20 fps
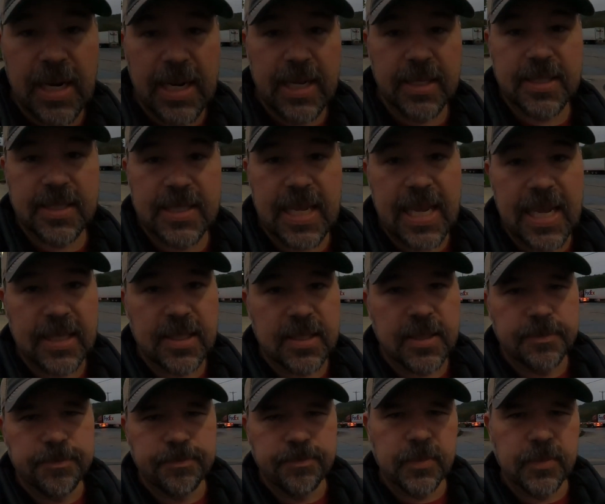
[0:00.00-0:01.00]
United
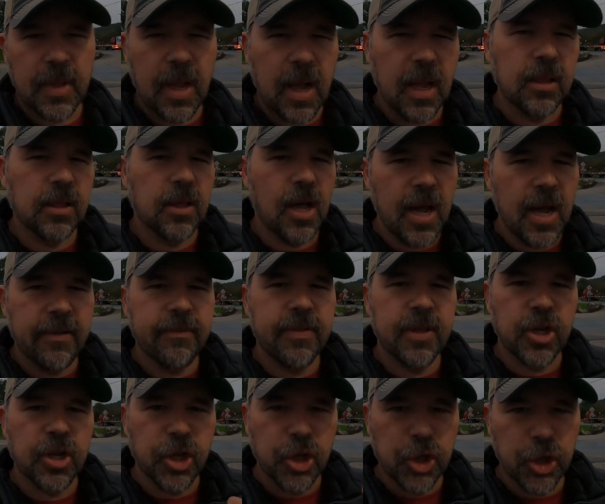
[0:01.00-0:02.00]
States, a lot of
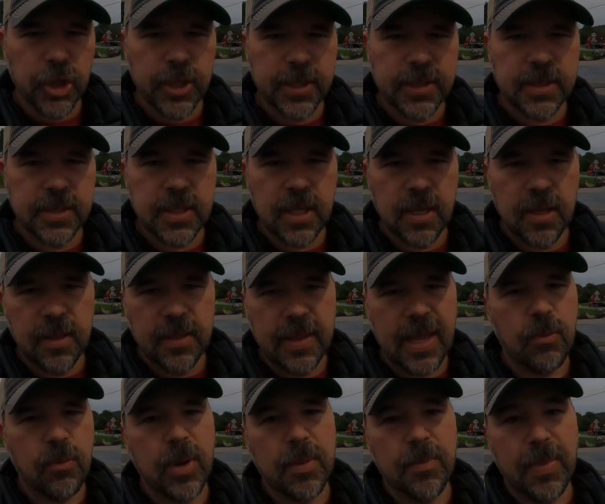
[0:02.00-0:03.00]
the goods
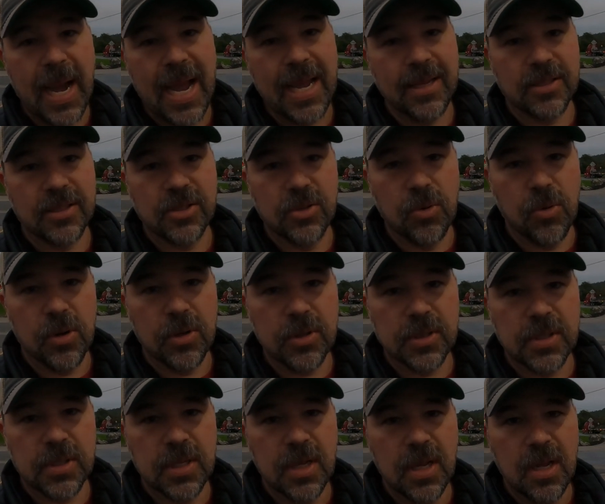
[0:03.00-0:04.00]
that we buy at
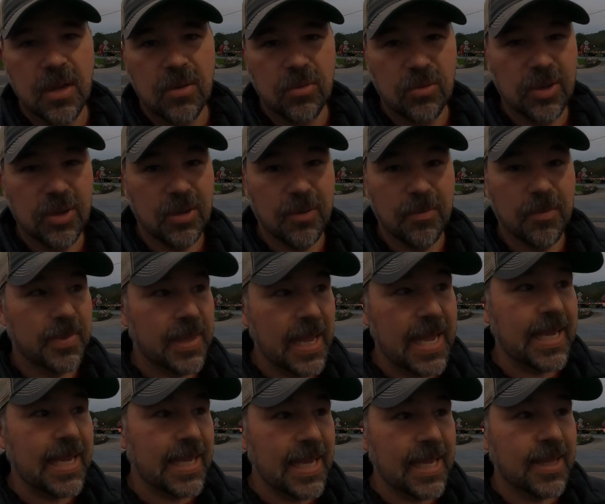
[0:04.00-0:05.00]
stores, well,
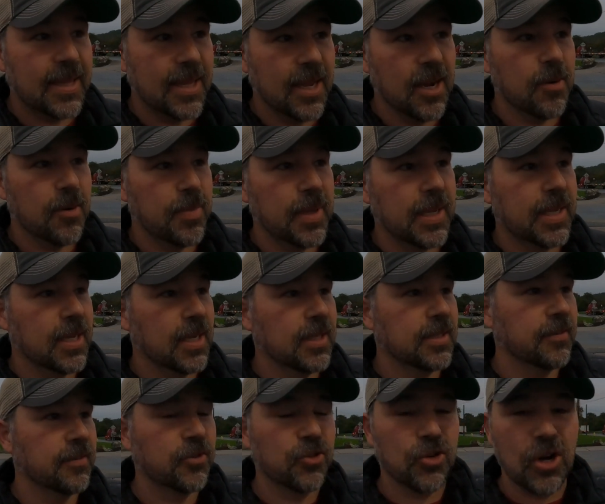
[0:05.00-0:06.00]
they get there
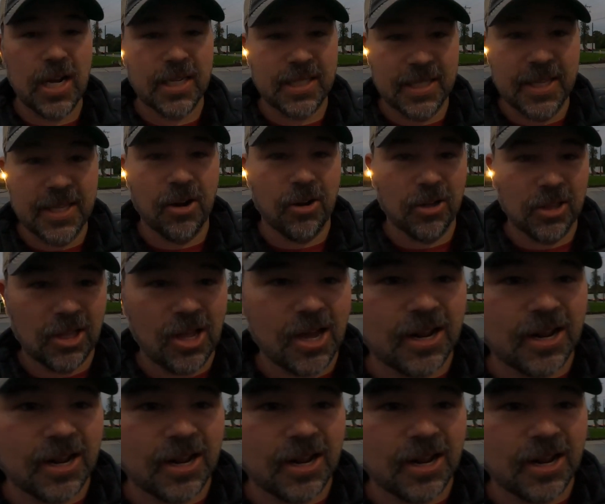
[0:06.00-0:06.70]
because of trucks, and there are a